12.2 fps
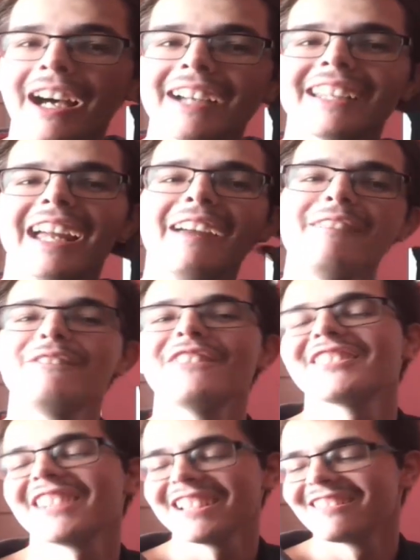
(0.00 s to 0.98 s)
that in
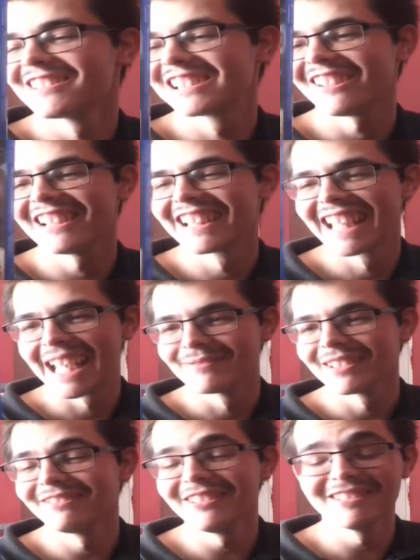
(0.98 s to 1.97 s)
every single Sonic
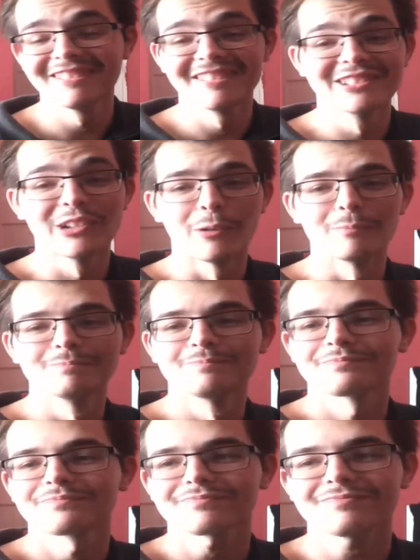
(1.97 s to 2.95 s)
game. They really, really don't.
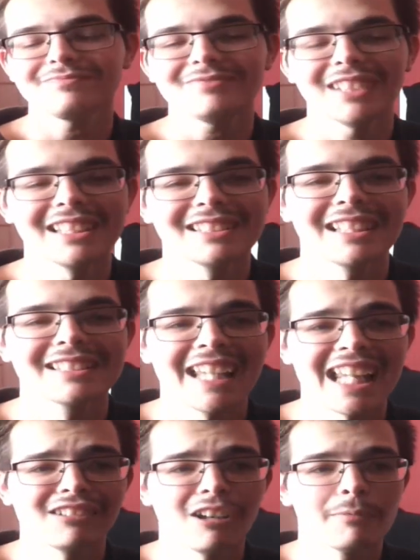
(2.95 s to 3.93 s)
It's
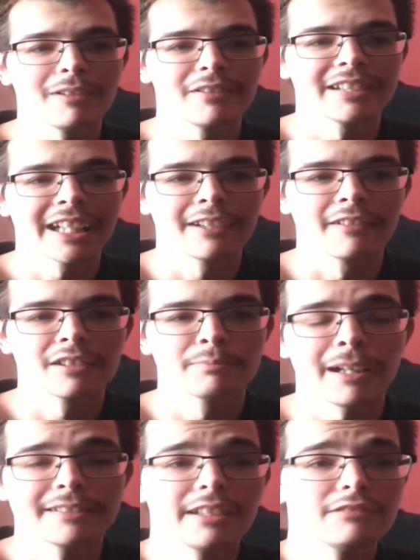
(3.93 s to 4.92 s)
getting a little bit ridiculous.
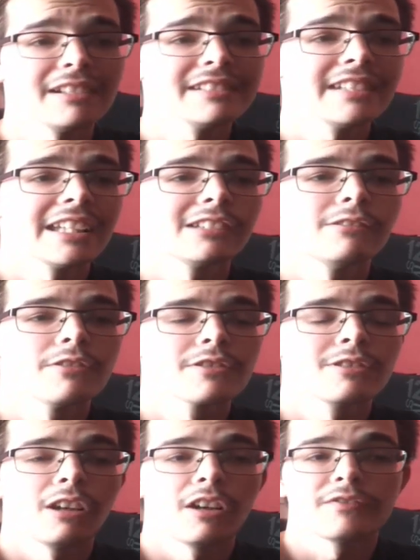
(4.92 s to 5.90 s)
But I did like the
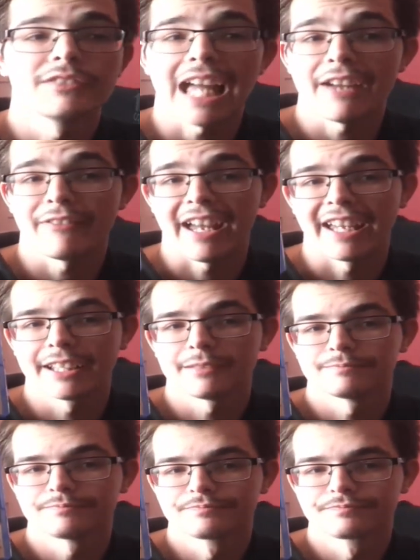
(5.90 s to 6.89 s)
inclusion of Death Egg.
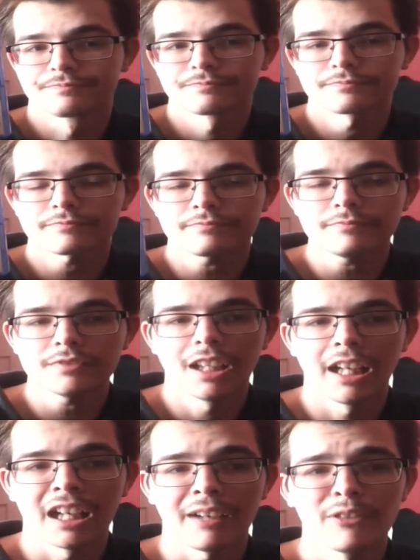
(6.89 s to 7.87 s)

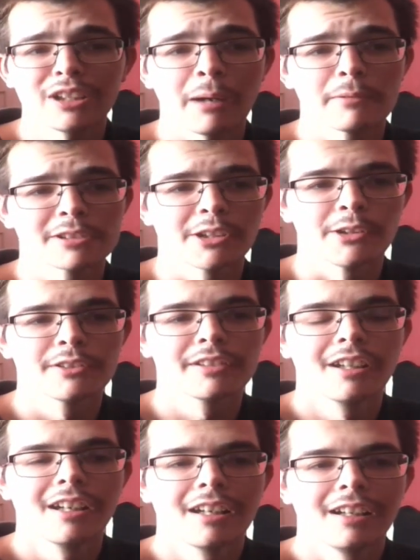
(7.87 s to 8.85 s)
I thought that was good.
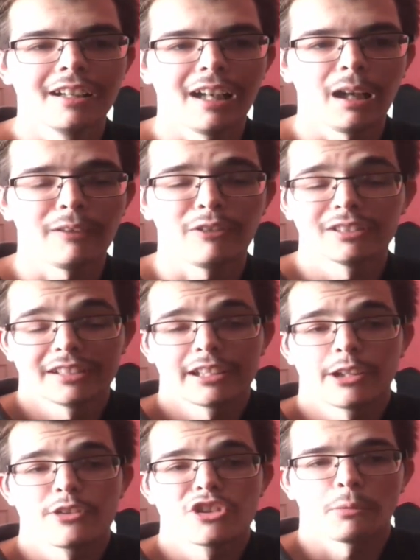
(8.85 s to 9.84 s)
I thought it
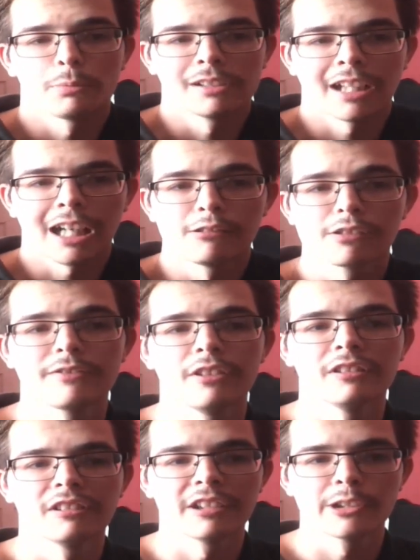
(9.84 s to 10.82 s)
did a good job with that. It looked
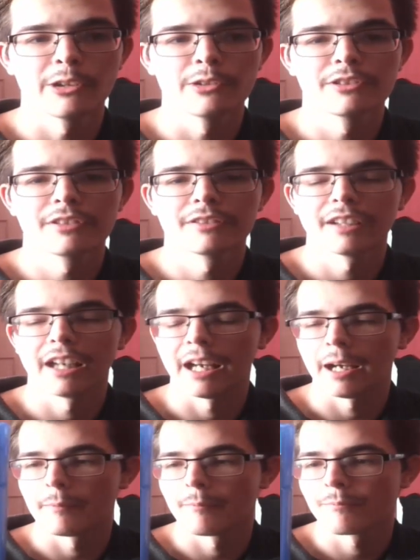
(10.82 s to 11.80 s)
really, really good,
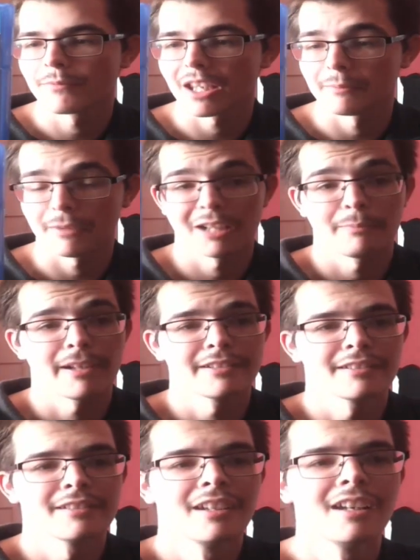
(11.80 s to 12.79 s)
in my
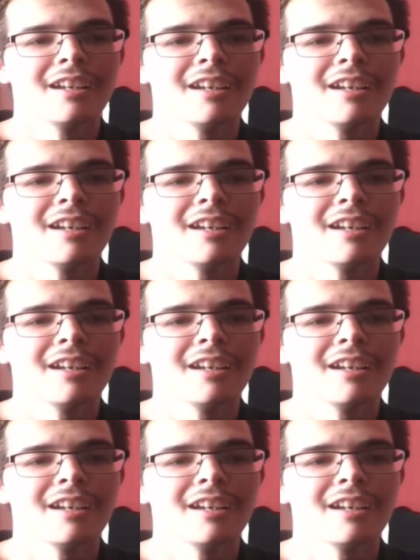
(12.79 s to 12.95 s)
opinion.